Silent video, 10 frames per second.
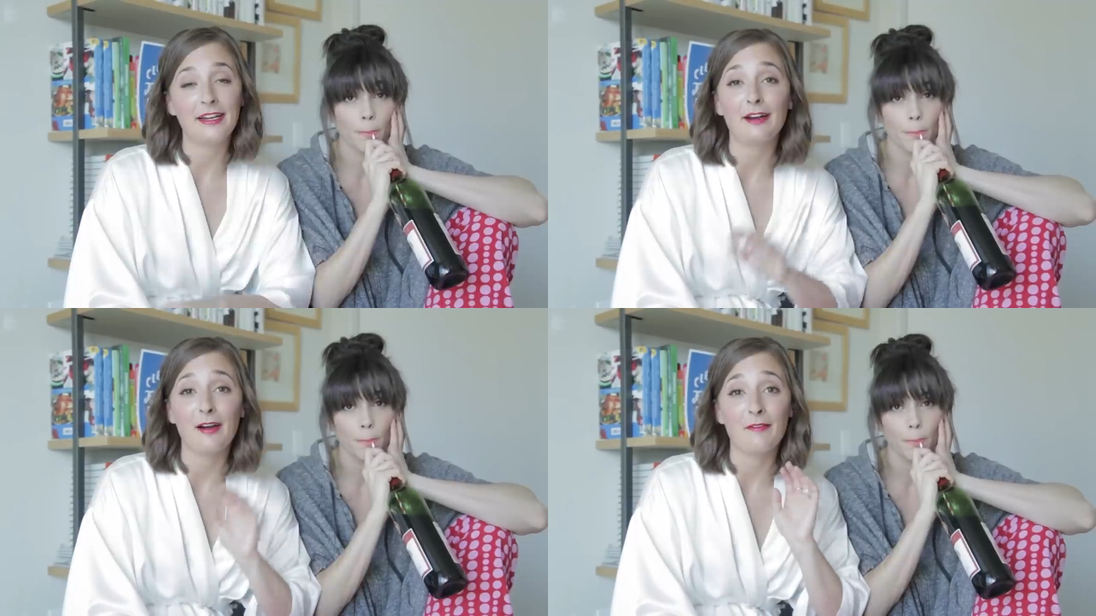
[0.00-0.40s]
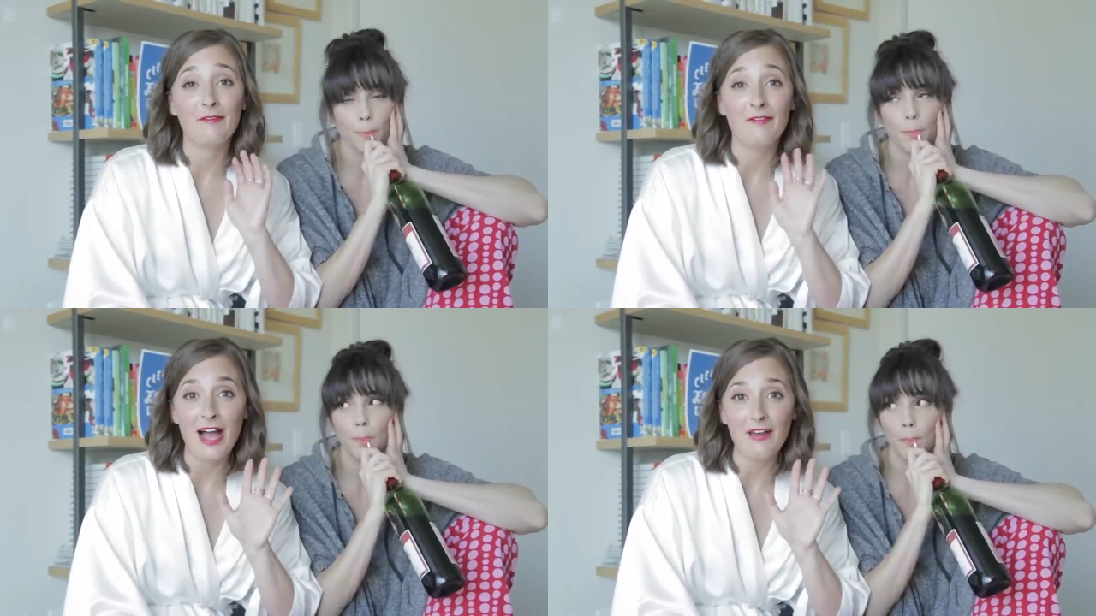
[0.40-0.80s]
Speaker 1: here are
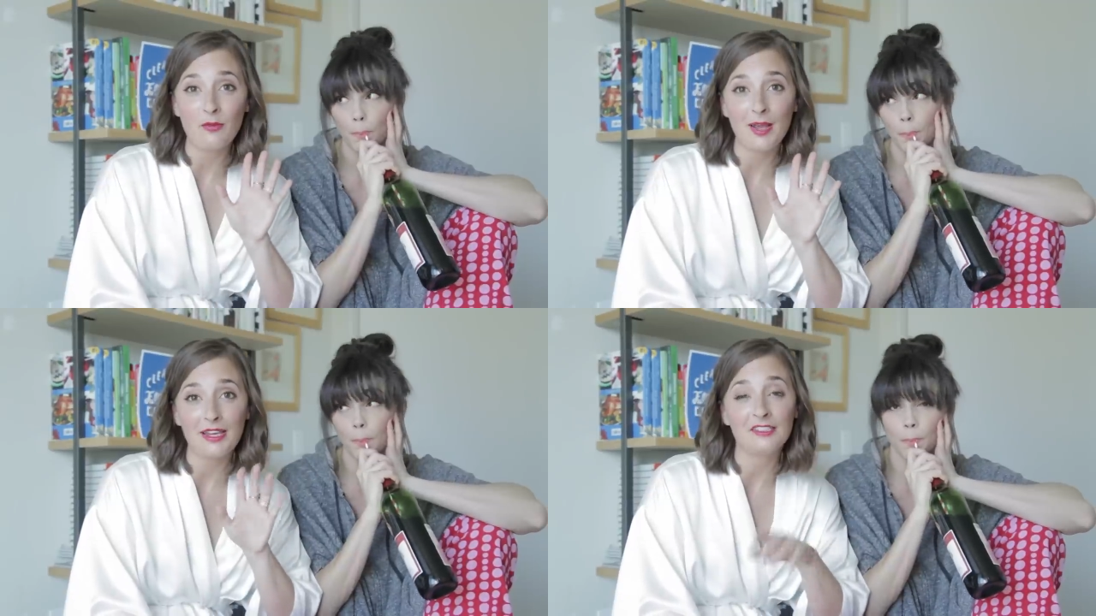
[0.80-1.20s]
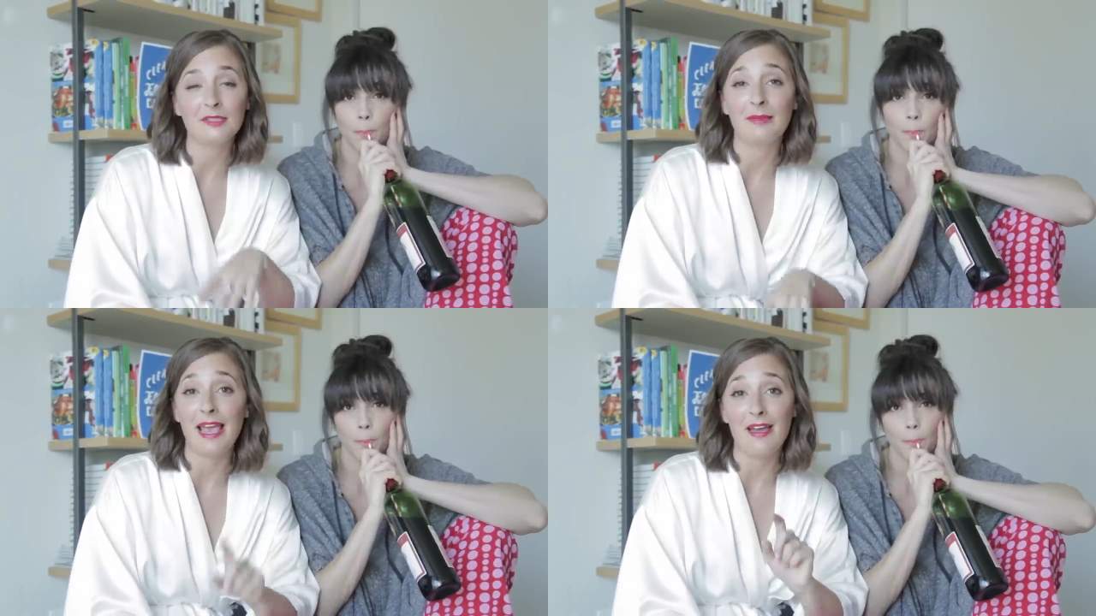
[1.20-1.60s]
five ways to
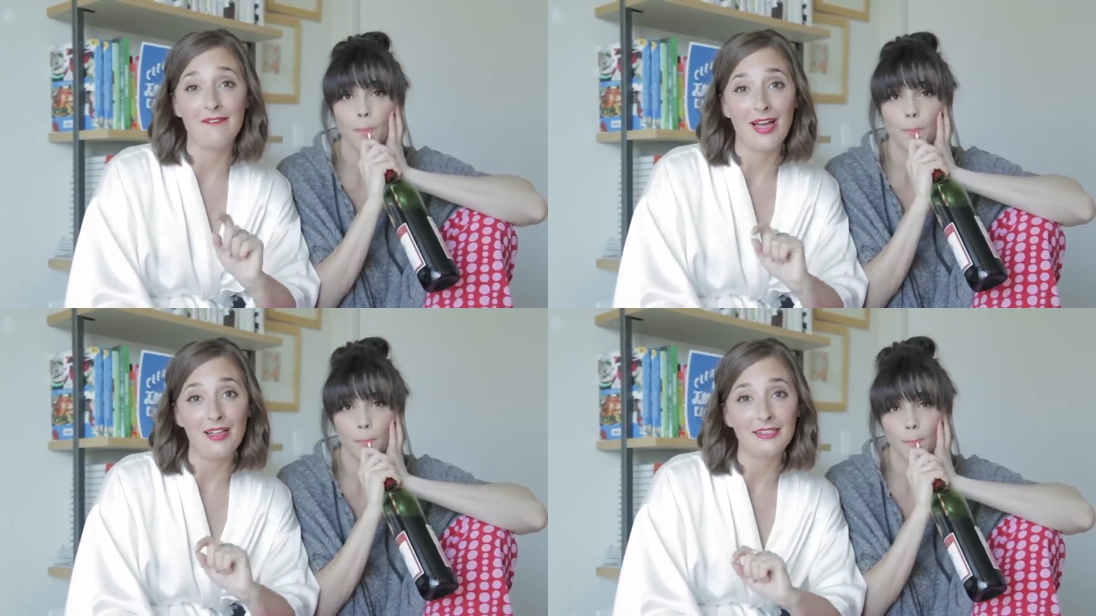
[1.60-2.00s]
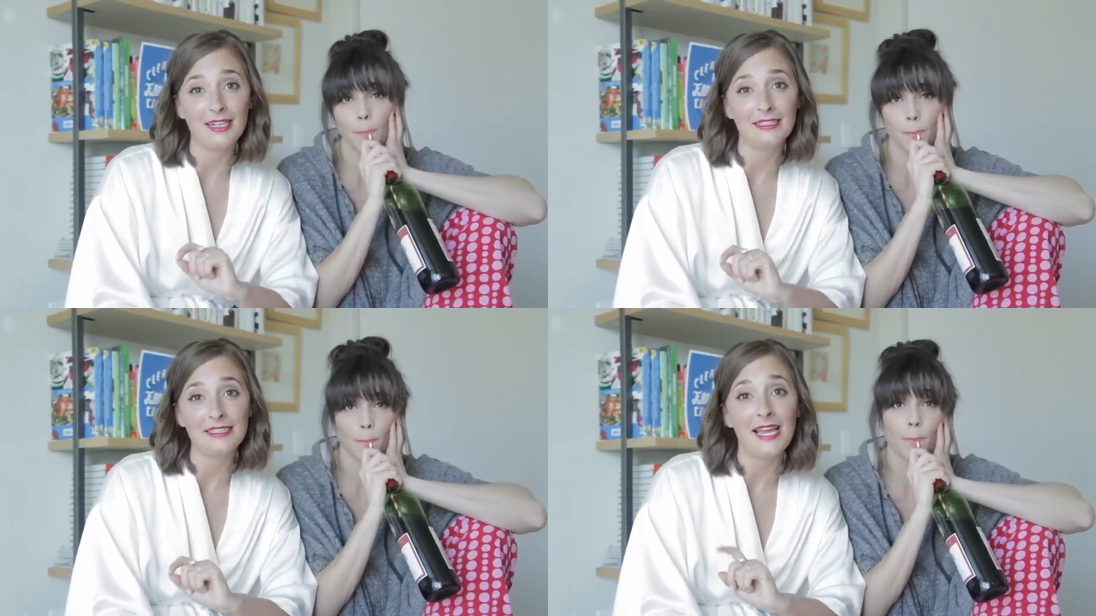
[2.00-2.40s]
make
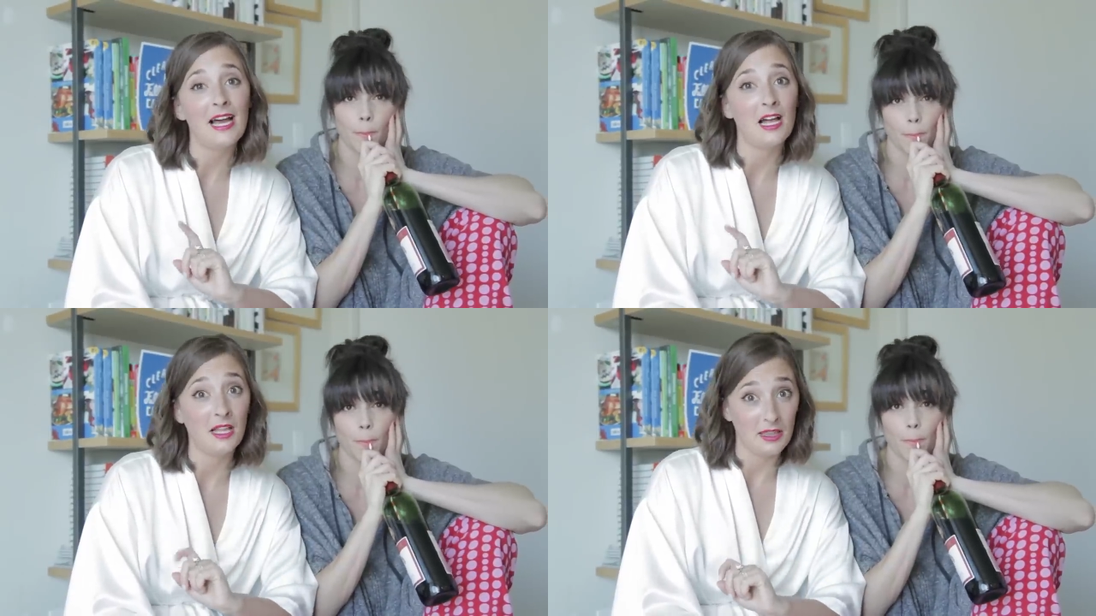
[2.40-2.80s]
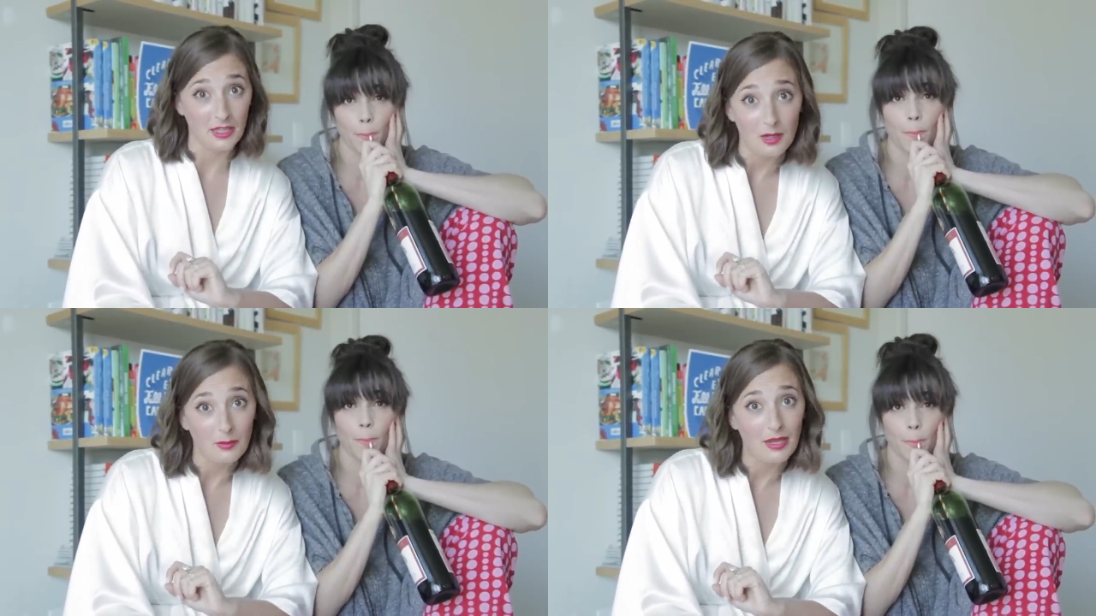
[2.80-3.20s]
Valentine's Day a
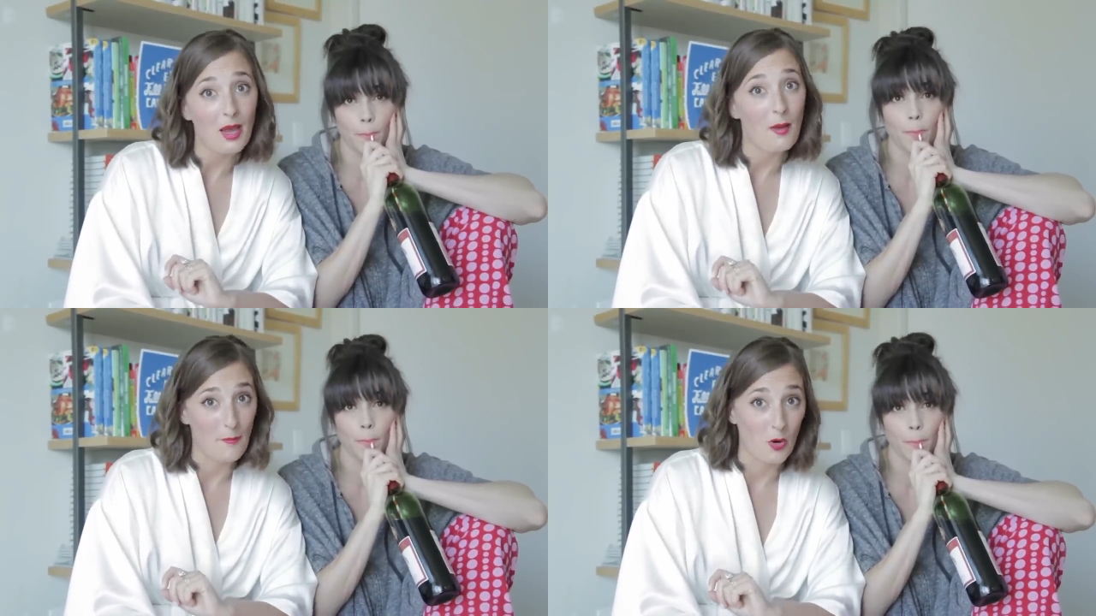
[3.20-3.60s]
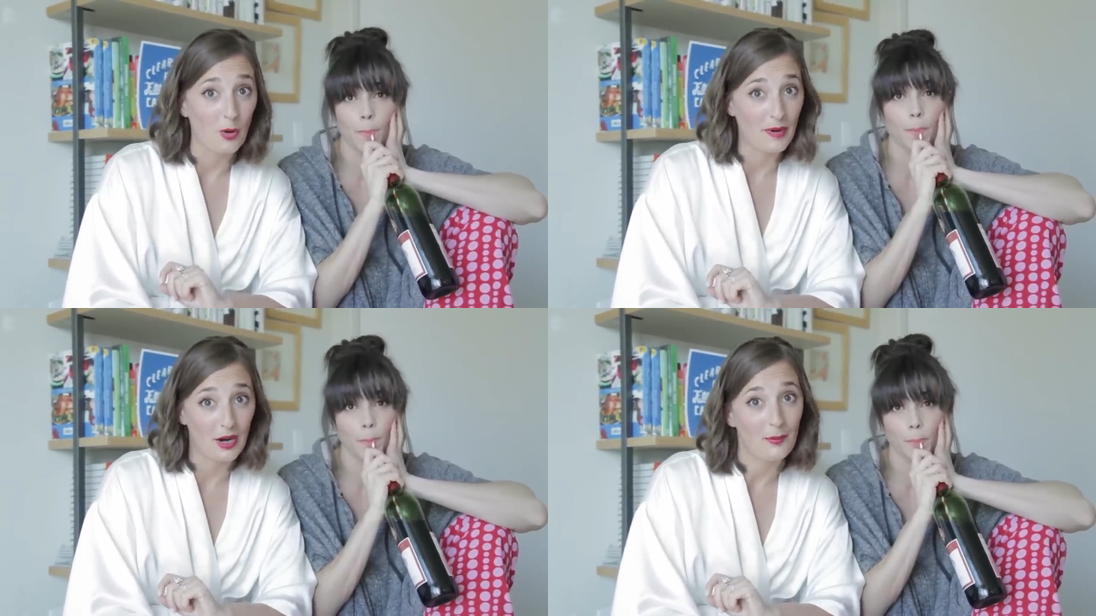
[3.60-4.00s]
little bit more
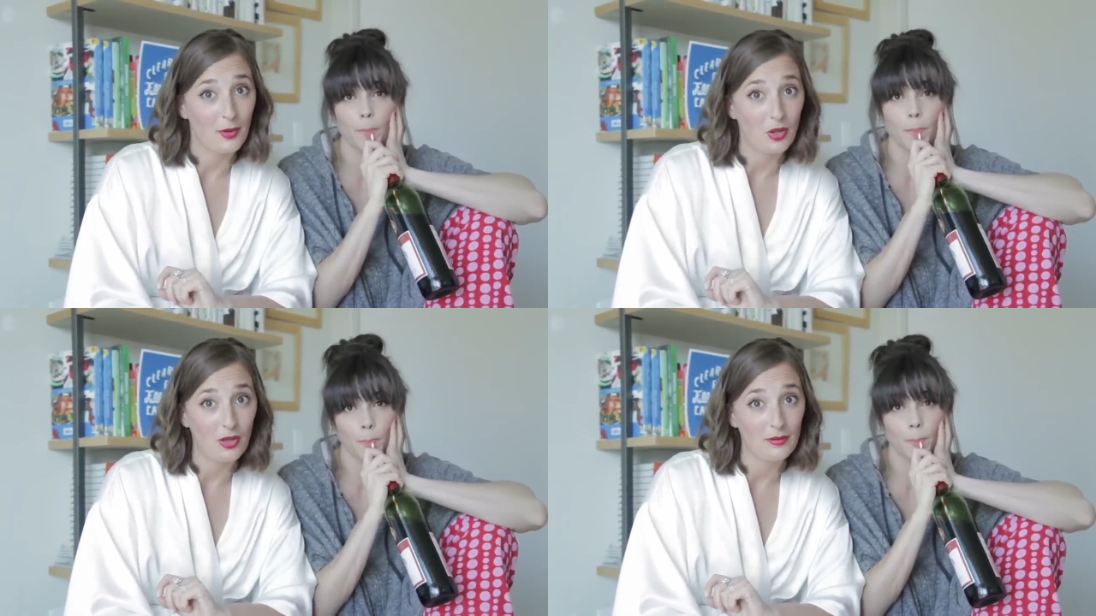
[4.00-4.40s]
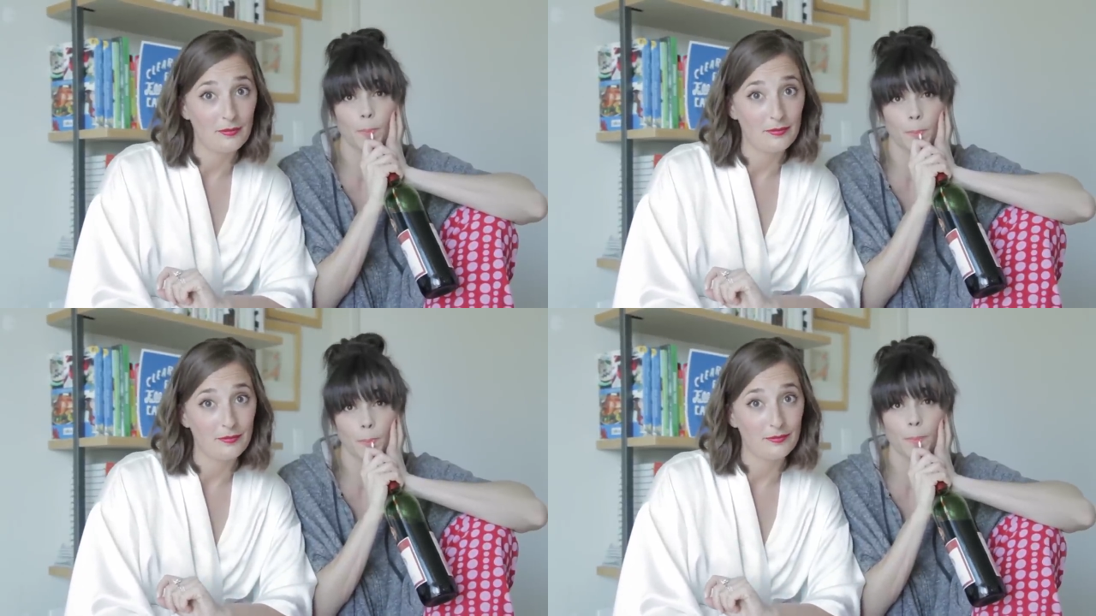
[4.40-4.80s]
bearable. Mm-hmm.